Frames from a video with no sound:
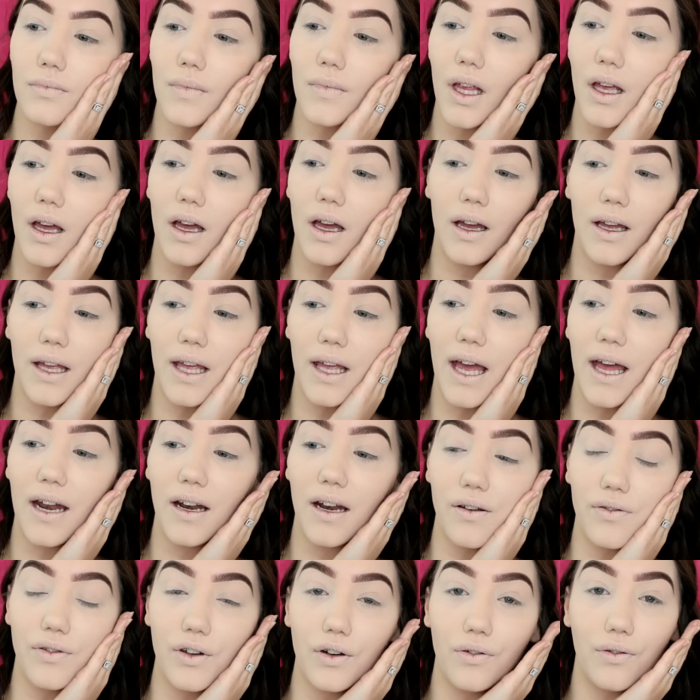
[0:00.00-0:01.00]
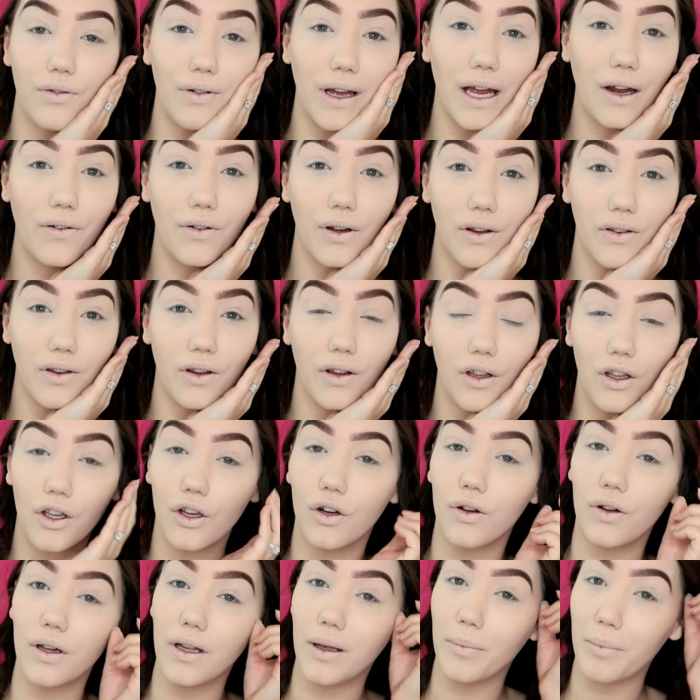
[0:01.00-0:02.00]
Yeah, again, I feel very
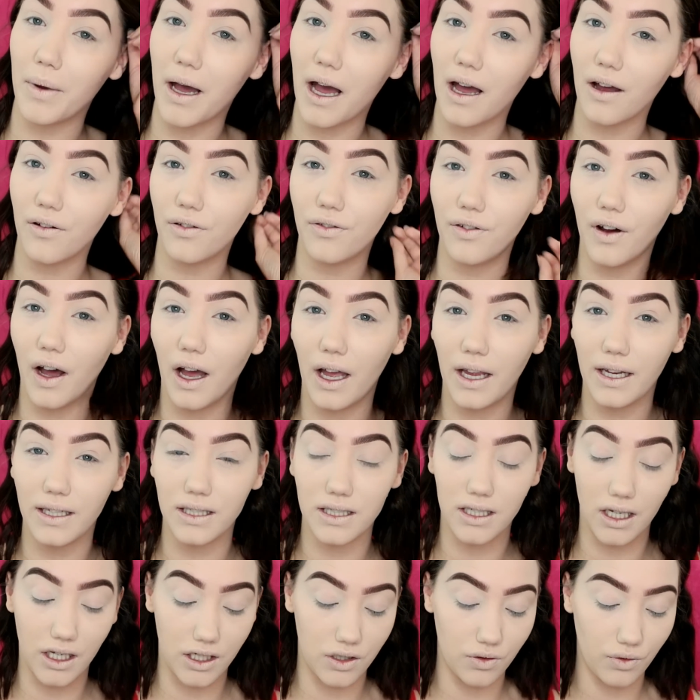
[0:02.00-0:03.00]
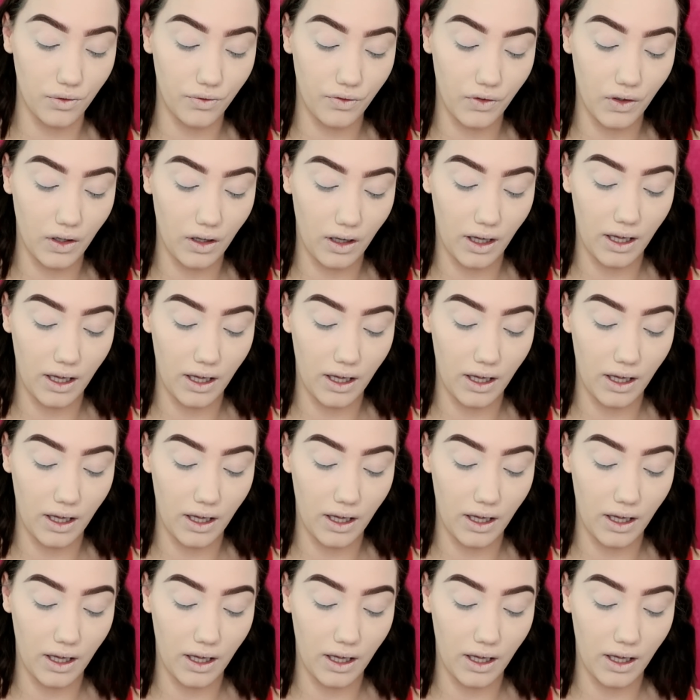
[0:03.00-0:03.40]
securely mattified. I don't feel